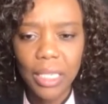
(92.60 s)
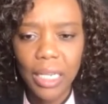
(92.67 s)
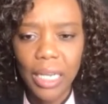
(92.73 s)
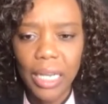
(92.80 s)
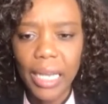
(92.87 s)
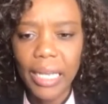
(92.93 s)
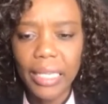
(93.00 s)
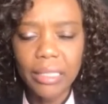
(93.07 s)

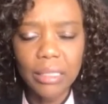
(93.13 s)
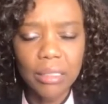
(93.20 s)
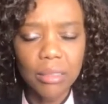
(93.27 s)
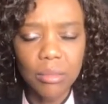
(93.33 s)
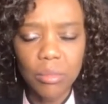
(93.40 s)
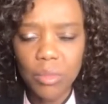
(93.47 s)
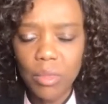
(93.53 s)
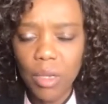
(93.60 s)

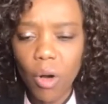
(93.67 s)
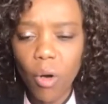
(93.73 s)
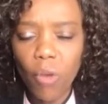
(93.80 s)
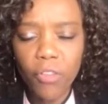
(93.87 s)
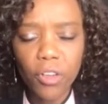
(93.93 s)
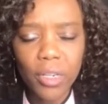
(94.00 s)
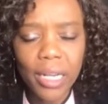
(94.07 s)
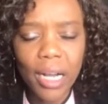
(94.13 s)
and
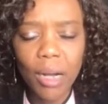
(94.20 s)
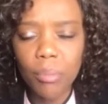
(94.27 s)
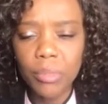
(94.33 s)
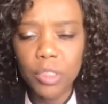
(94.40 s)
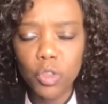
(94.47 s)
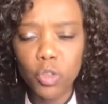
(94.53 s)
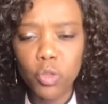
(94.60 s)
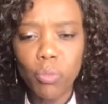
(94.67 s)

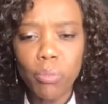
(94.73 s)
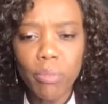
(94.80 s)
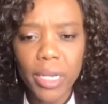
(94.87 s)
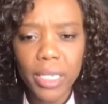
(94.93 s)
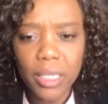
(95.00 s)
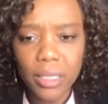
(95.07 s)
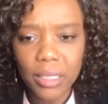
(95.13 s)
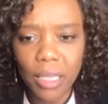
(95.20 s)
overcome
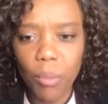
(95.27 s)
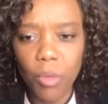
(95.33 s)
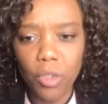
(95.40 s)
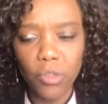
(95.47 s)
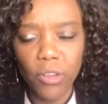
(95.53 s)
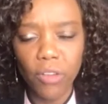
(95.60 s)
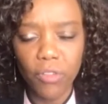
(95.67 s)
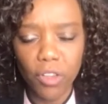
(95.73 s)
tremendous amount
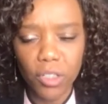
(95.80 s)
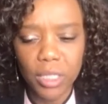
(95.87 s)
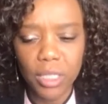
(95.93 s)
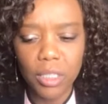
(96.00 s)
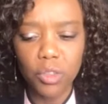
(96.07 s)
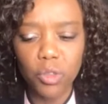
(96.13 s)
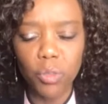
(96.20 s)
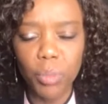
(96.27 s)
of
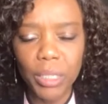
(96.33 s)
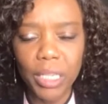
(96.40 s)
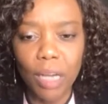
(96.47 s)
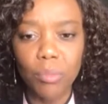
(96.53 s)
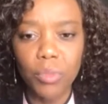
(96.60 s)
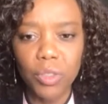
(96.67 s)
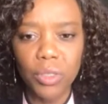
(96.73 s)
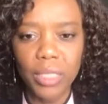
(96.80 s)
adversity to
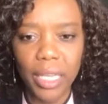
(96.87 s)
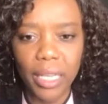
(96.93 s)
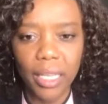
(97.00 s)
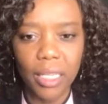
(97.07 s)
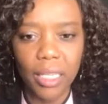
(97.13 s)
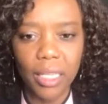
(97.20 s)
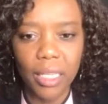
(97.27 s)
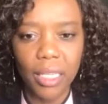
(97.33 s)
become
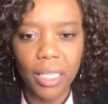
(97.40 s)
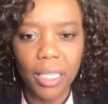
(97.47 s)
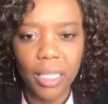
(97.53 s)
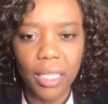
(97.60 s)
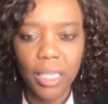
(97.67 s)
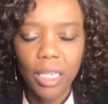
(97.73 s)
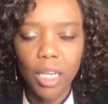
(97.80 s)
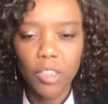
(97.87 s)
today
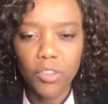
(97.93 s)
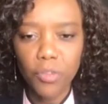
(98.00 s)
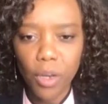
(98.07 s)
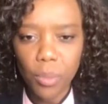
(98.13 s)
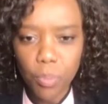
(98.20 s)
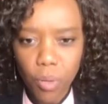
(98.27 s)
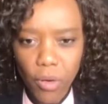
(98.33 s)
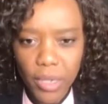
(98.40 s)
as
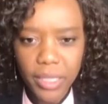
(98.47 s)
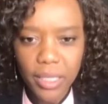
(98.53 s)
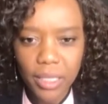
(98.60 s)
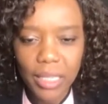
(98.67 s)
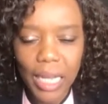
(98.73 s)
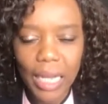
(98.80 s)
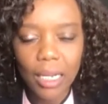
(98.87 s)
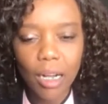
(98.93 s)
vice
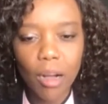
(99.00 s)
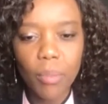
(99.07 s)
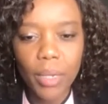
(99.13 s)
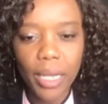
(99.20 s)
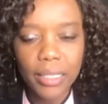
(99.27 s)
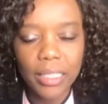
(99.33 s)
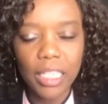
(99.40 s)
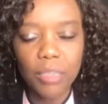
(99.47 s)
president at
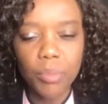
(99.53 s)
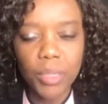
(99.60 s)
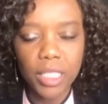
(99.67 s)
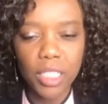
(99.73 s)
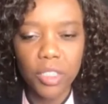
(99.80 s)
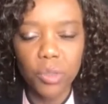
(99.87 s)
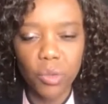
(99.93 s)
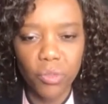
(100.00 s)
Comcast NBC
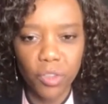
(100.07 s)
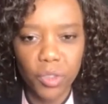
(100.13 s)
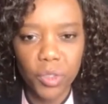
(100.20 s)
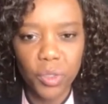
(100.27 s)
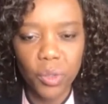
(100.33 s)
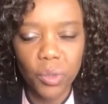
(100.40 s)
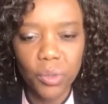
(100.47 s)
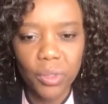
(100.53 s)

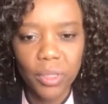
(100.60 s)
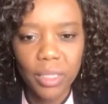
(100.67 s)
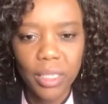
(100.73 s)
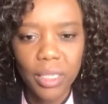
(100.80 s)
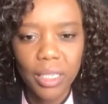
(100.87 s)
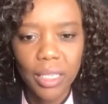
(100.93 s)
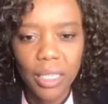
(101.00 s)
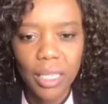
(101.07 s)
Universal.
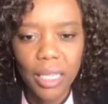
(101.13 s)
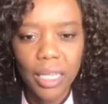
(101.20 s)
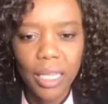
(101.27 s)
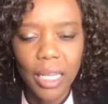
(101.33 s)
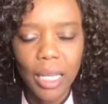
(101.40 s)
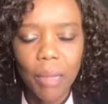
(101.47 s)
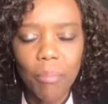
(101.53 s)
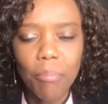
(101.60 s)

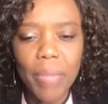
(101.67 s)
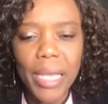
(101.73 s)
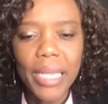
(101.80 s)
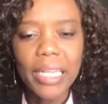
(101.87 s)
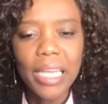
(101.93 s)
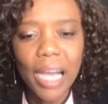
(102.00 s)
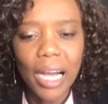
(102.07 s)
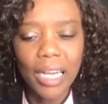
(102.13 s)

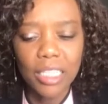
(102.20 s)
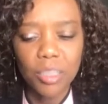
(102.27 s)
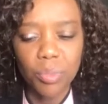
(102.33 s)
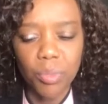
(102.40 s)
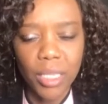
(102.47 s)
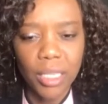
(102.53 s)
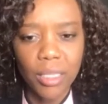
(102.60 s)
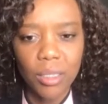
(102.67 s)
Many ask
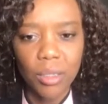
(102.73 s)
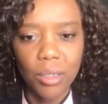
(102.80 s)
me